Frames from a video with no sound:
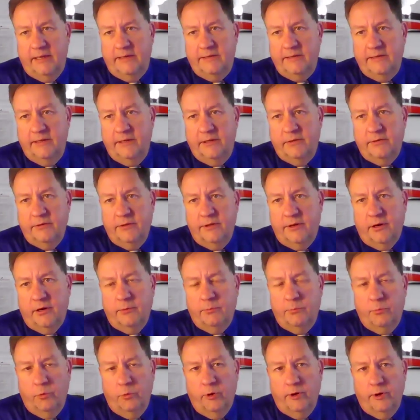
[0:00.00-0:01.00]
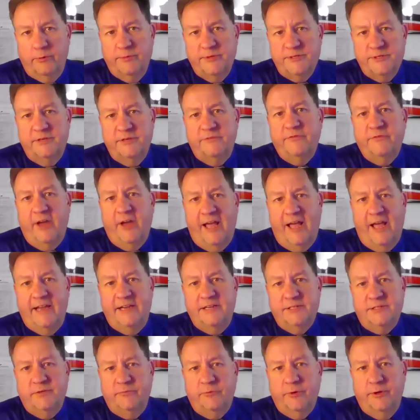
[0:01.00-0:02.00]
and that our board was
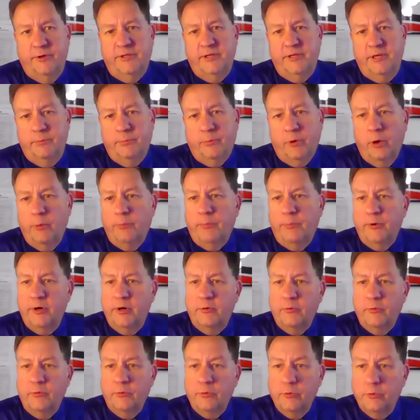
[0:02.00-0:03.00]
advised of what the appropriate